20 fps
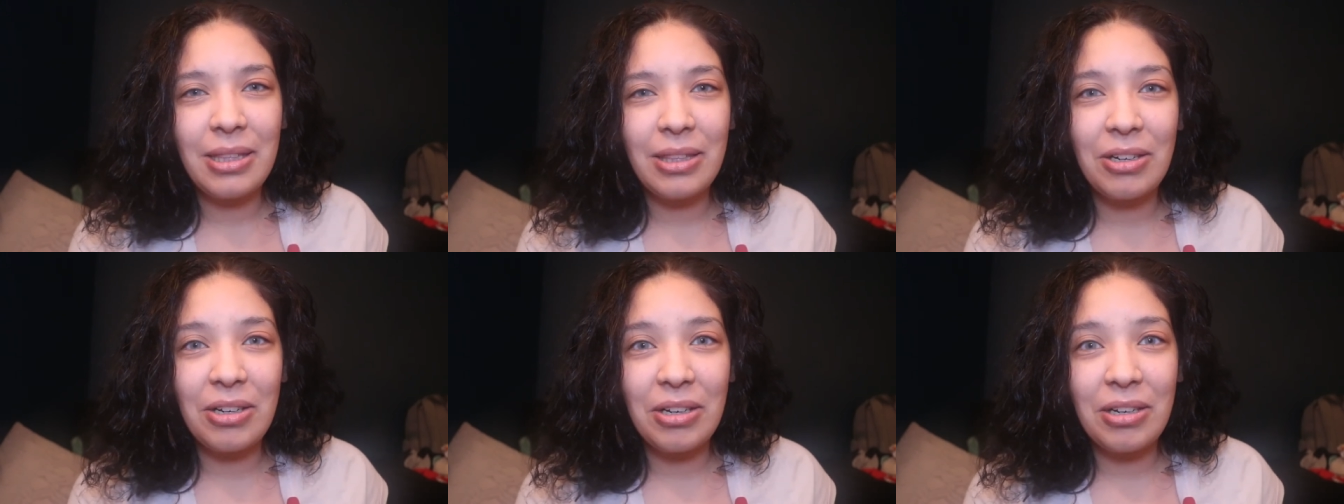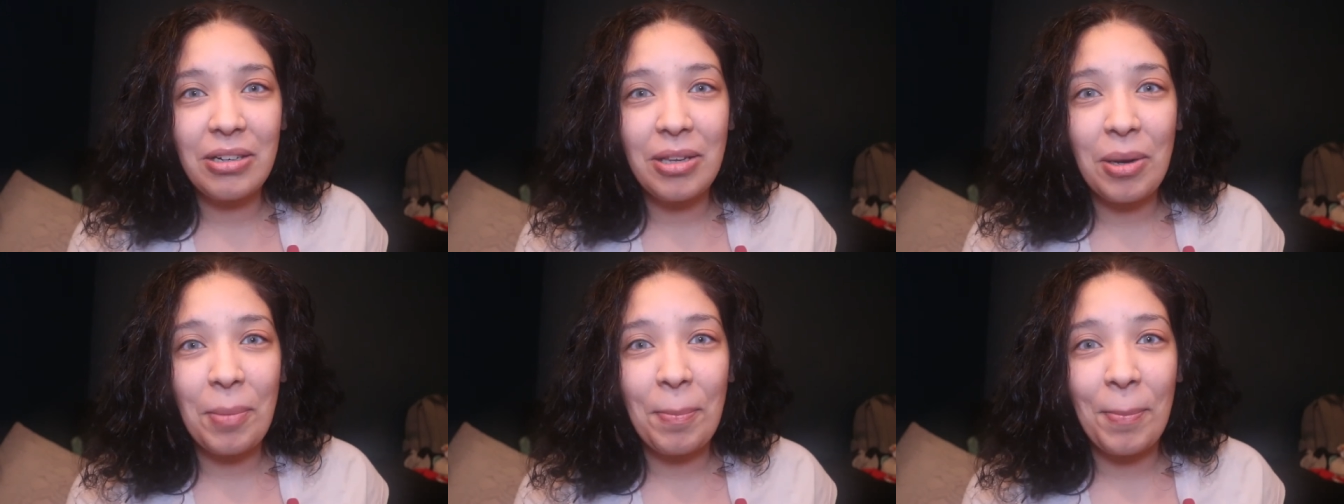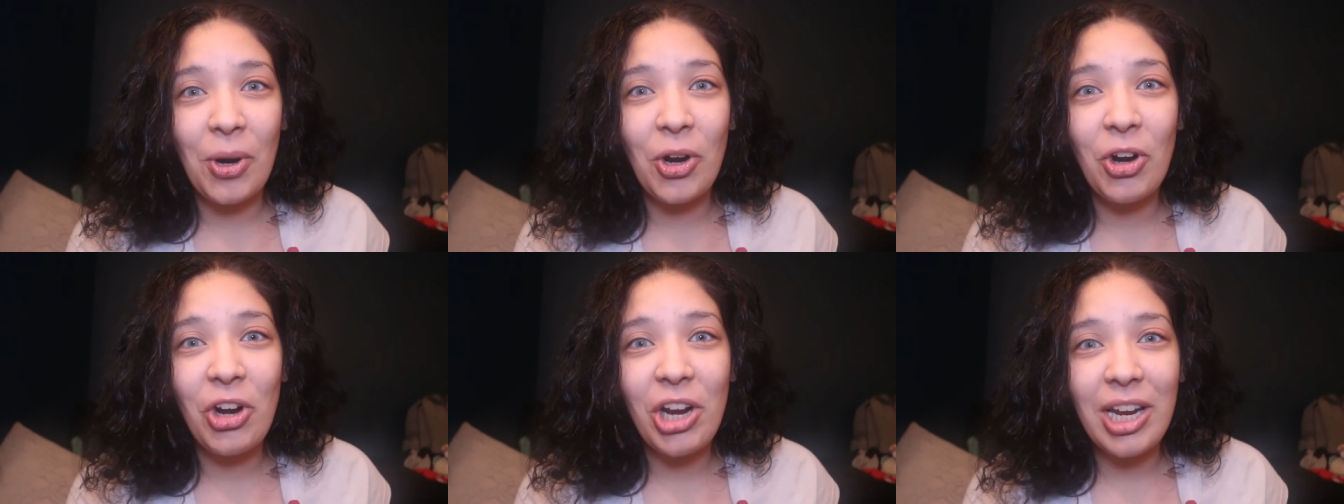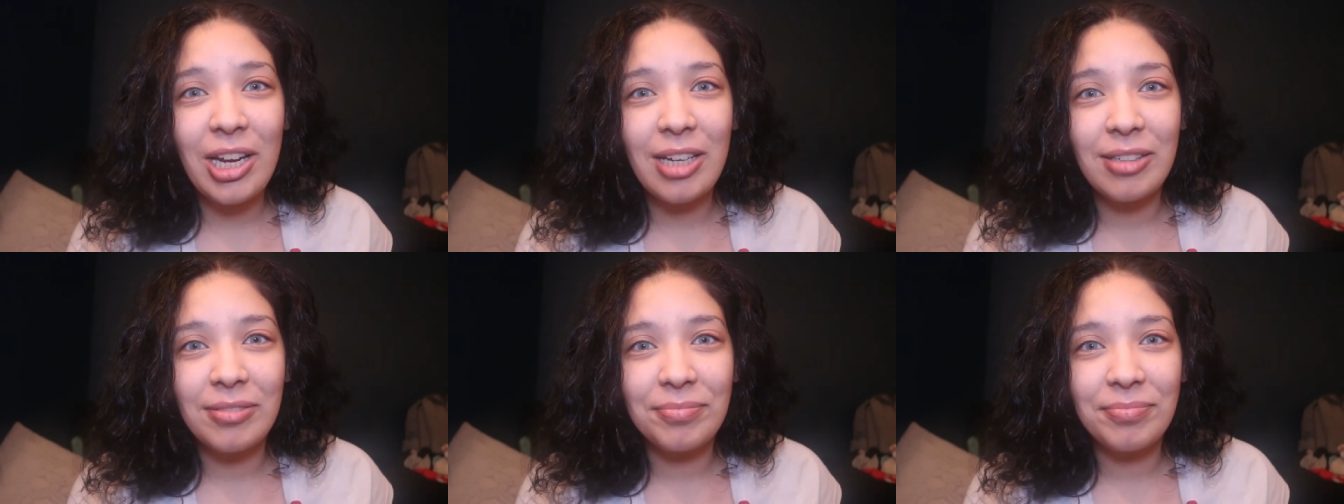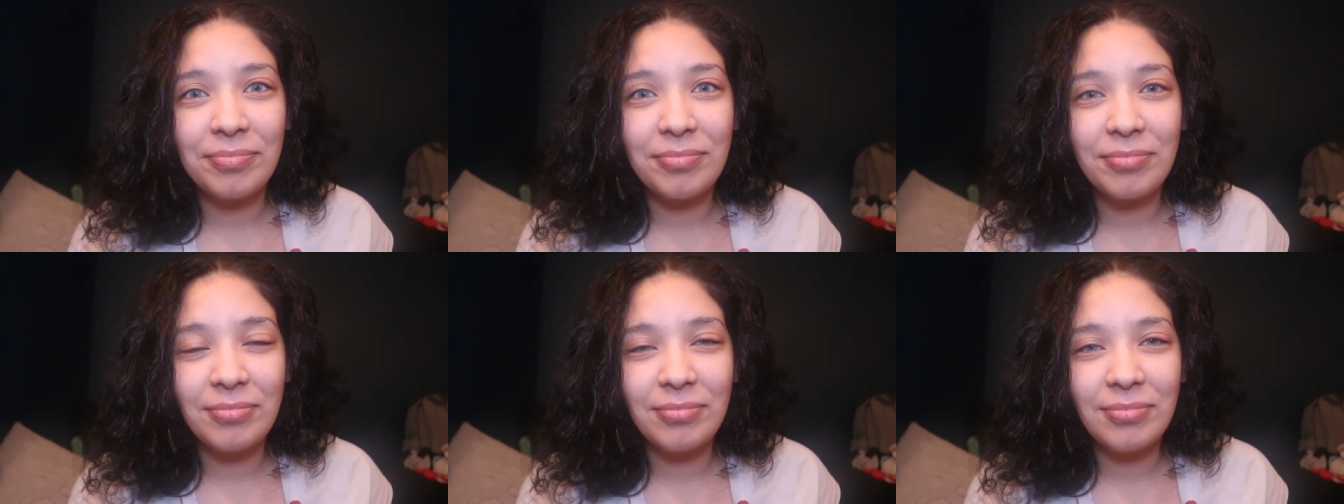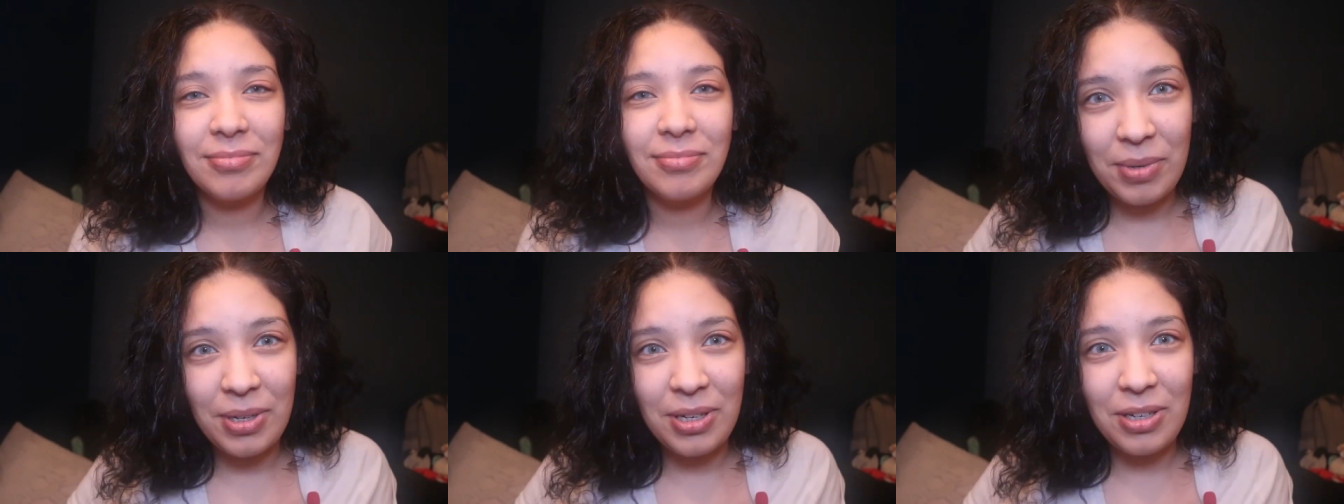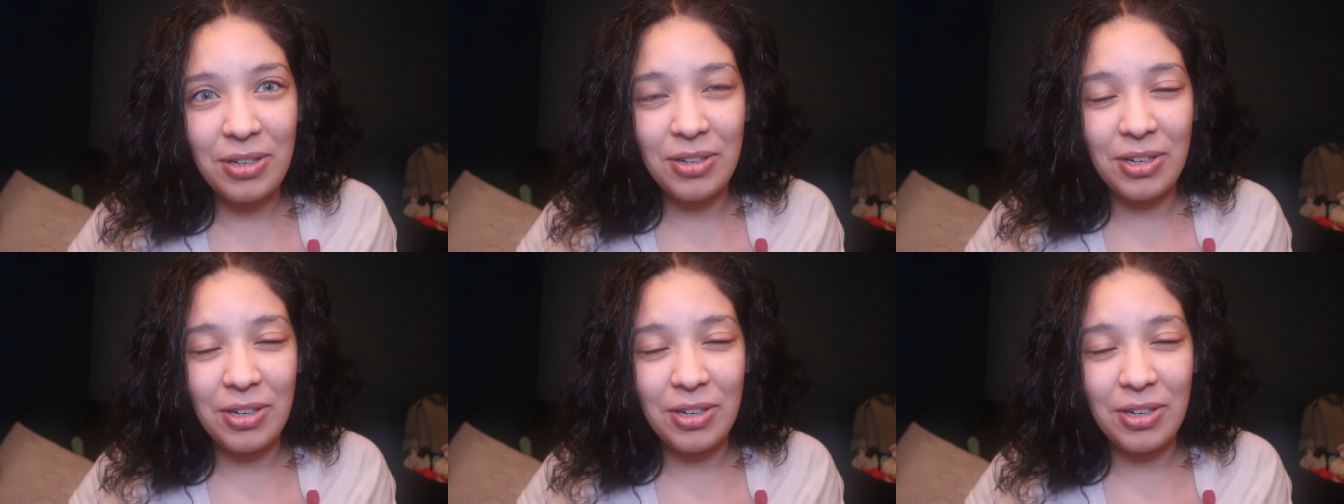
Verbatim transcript: they're they're burning, and